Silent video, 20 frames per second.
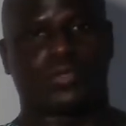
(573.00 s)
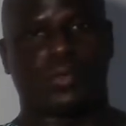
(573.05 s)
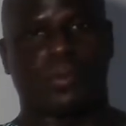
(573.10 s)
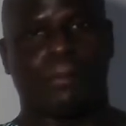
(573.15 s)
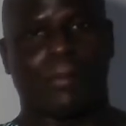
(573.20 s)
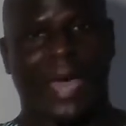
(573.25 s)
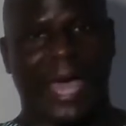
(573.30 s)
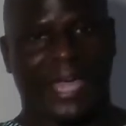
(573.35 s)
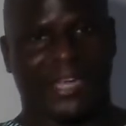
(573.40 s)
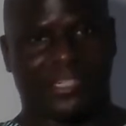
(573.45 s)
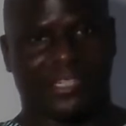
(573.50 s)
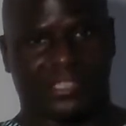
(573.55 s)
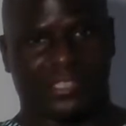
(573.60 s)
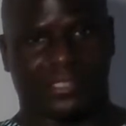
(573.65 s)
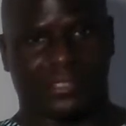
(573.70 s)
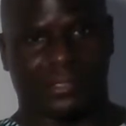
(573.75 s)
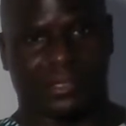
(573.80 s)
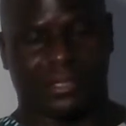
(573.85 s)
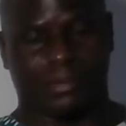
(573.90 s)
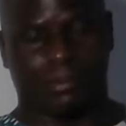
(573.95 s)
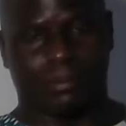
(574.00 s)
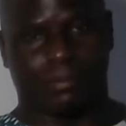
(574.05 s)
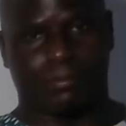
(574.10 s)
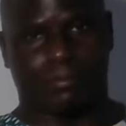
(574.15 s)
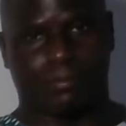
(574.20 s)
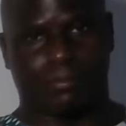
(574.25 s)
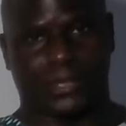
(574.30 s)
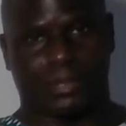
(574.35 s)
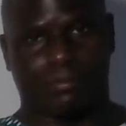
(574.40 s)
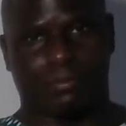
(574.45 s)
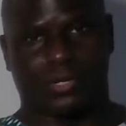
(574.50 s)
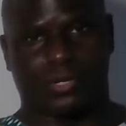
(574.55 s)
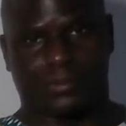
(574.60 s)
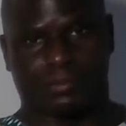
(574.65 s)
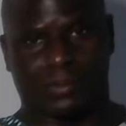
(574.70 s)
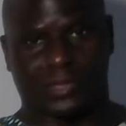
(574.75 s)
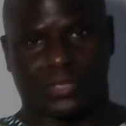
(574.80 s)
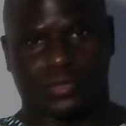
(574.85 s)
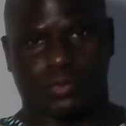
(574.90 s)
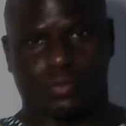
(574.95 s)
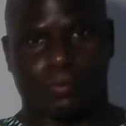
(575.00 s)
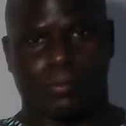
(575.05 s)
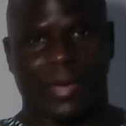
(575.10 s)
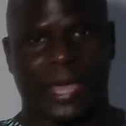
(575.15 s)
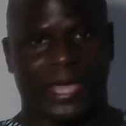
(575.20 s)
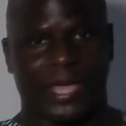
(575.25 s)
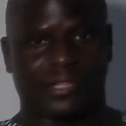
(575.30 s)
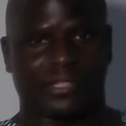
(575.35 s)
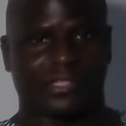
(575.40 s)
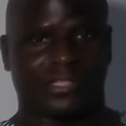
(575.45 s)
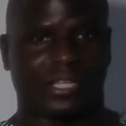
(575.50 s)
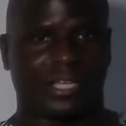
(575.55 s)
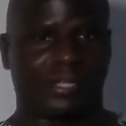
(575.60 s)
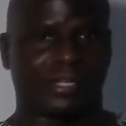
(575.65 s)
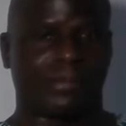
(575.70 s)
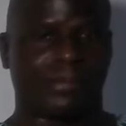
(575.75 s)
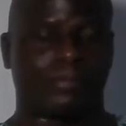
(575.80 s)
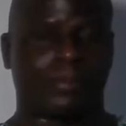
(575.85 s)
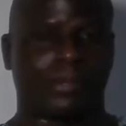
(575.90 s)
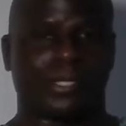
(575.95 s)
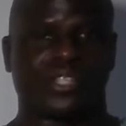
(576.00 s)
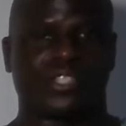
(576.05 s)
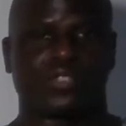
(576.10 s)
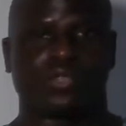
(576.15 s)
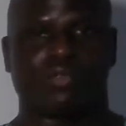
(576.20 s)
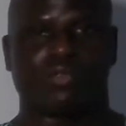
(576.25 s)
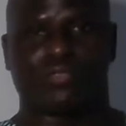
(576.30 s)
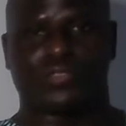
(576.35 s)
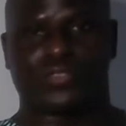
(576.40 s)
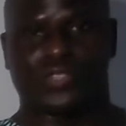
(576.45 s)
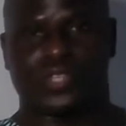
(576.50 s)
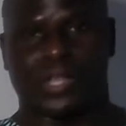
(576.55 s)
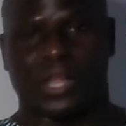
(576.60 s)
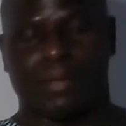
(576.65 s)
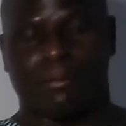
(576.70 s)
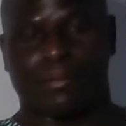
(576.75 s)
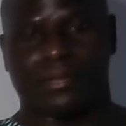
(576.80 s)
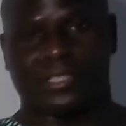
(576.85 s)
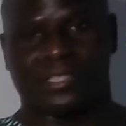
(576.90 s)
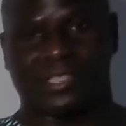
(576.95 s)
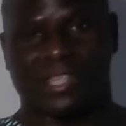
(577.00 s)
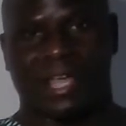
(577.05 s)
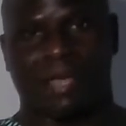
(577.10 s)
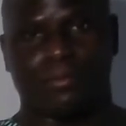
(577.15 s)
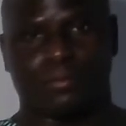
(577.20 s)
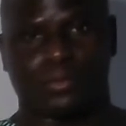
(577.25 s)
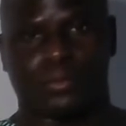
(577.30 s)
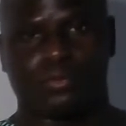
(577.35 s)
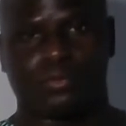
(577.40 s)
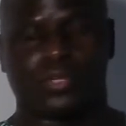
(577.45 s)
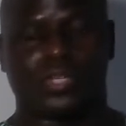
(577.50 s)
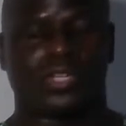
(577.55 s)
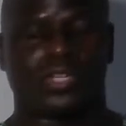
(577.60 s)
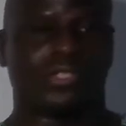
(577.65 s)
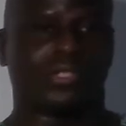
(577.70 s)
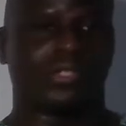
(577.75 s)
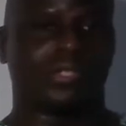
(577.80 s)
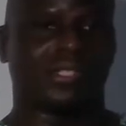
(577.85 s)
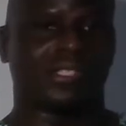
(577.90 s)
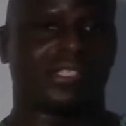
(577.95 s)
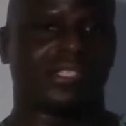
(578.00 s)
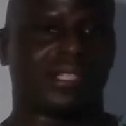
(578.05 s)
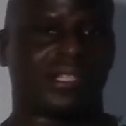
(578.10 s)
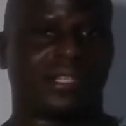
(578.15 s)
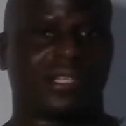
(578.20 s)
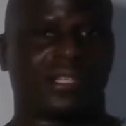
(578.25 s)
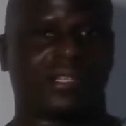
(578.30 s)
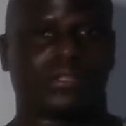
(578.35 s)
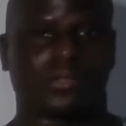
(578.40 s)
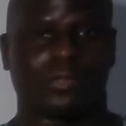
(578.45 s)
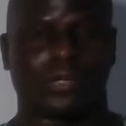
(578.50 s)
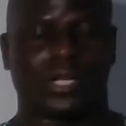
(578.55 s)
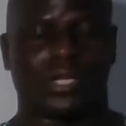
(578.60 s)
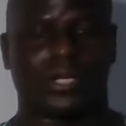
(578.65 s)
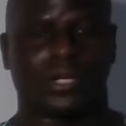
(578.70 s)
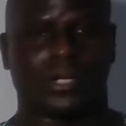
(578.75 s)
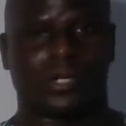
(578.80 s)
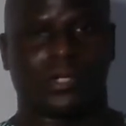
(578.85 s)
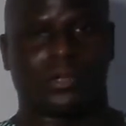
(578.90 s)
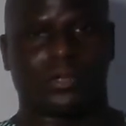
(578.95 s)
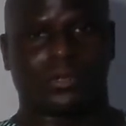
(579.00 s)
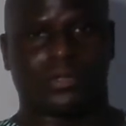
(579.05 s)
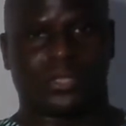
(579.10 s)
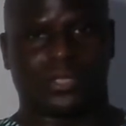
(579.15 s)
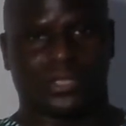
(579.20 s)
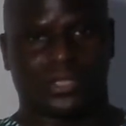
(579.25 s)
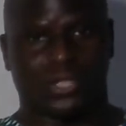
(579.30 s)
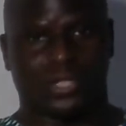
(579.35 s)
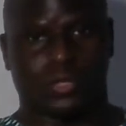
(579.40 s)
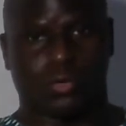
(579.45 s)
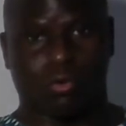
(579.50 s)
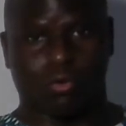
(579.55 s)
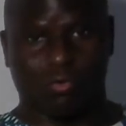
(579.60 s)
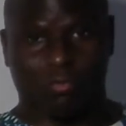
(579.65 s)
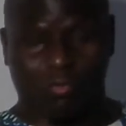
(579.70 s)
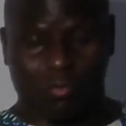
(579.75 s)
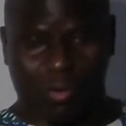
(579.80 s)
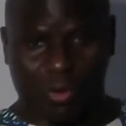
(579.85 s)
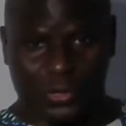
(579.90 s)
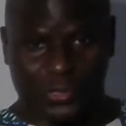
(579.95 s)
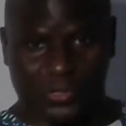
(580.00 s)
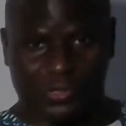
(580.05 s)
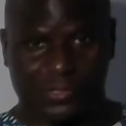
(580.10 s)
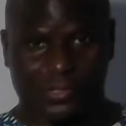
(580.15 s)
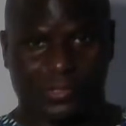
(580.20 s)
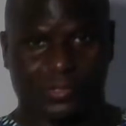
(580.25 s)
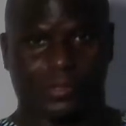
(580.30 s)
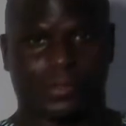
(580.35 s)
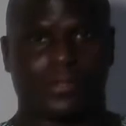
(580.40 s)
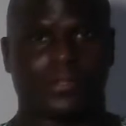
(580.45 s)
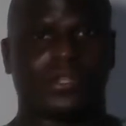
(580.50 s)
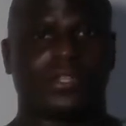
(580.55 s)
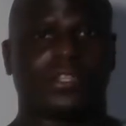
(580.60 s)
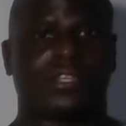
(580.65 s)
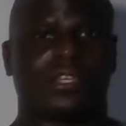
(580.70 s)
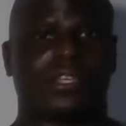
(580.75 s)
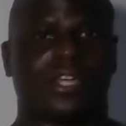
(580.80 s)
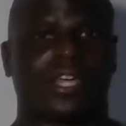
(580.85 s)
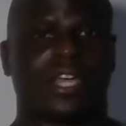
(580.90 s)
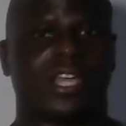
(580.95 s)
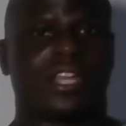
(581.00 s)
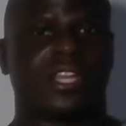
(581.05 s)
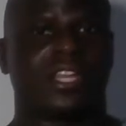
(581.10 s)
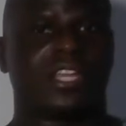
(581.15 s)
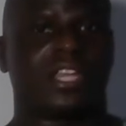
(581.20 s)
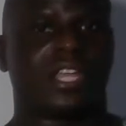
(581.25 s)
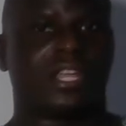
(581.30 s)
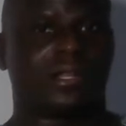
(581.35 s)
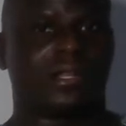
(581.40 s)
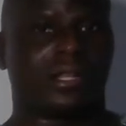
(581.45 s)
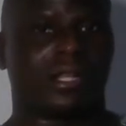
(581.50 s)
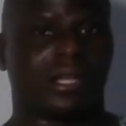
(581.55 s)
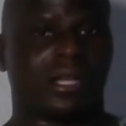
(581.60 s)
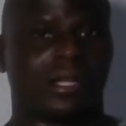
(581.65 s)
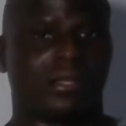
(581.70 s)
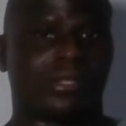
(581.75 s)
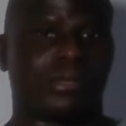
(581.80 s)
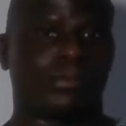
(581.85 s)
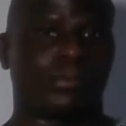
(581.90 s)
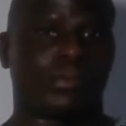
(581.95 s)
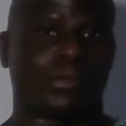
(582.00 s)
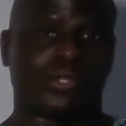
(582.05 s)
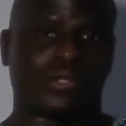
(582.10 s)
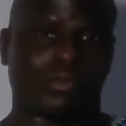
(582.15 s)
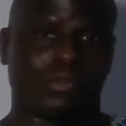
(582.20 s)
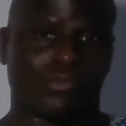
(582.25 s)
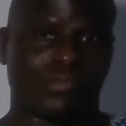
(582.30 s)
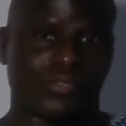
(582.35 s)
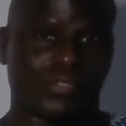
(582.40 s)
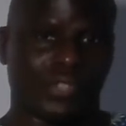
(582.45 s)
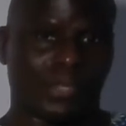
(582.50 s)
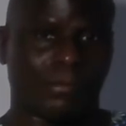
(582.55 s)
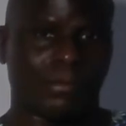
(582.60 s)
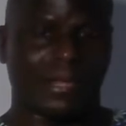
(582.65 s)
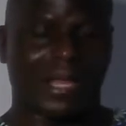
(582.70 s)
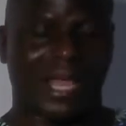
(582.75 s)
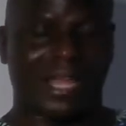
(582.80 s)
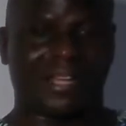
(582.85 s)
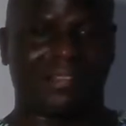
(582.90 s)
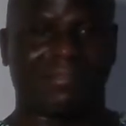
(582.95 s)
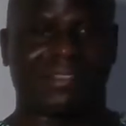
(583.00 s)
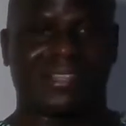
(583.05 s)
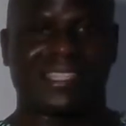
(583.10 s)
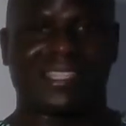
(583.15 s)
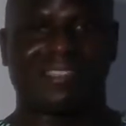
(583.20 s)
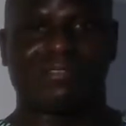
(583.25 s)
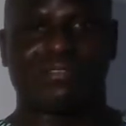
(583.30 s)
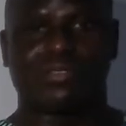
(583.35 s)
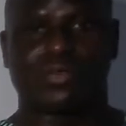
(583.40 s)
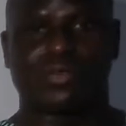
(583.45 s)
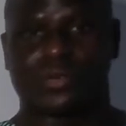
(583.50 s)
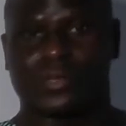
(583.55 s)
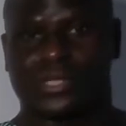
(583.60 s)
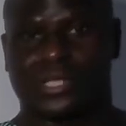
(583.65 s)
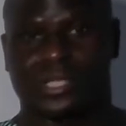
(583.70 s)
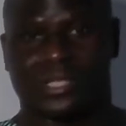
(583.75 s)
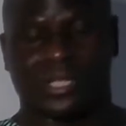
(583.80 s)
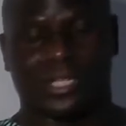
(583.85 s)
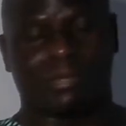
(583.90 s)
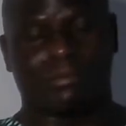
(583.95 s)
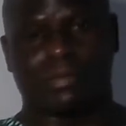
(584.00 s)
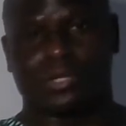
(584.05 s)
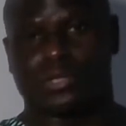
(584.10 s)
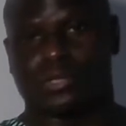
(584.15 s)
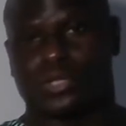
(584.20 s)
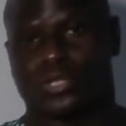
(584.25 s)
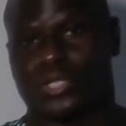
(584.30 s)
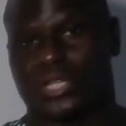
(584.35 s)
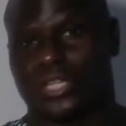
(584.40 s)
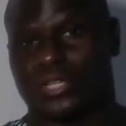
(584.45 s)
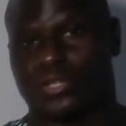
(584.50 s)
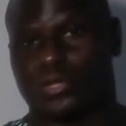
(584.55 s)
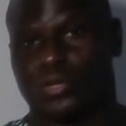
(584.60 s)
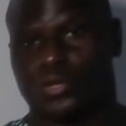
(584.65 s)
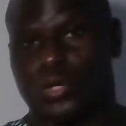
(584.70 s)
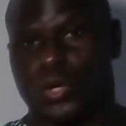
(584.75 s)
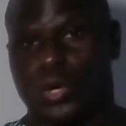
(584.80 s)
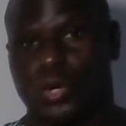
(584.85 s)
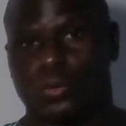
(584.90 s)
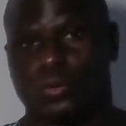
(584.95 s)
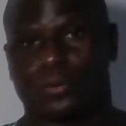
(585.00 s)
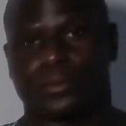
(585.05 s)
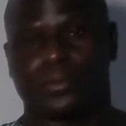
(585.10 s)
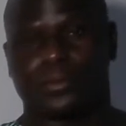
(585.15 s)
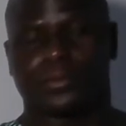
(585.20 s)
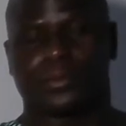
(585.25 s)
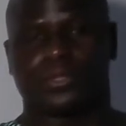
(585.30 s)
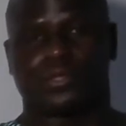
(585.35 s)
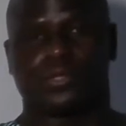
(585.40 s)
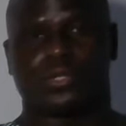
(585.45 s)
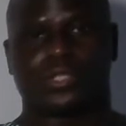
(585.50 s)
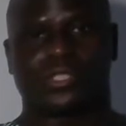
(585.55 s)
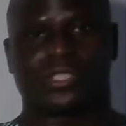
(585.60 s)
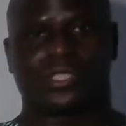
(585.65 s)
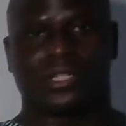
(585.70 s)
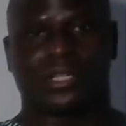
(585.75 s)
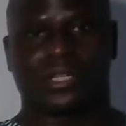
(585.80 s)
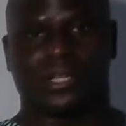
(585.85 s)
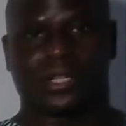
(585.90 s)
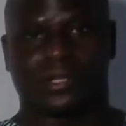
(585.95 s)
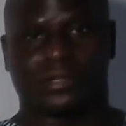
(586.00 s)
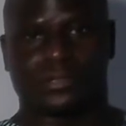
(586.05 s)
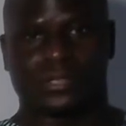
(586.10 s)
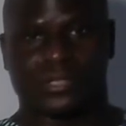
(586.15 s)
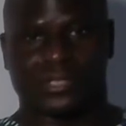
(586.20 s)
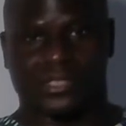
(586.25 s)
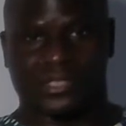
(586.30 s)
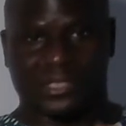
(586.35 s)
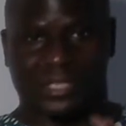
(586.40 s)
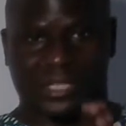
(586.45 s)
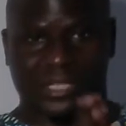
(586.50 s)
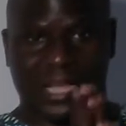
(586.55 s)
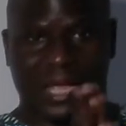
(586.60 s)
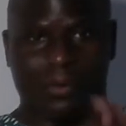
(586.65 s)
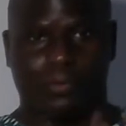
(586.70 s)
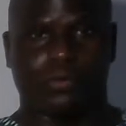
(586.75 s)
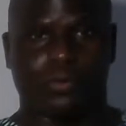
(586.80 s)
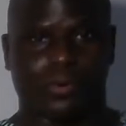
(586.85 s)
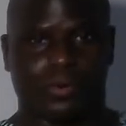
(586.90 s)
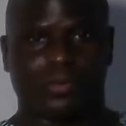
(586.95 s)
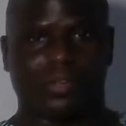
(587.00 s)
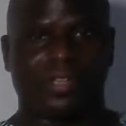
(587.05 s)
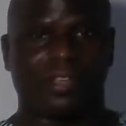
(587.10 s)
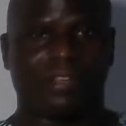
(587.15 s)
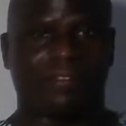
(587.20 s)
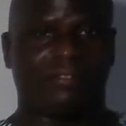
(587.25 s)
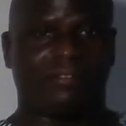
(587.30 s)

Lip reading: to banish. It pretty much means to banish. Any police officer that may stop you, just say it in a low voice, and then the police officer may not even give you a ticket. He may just let you go. just say that word,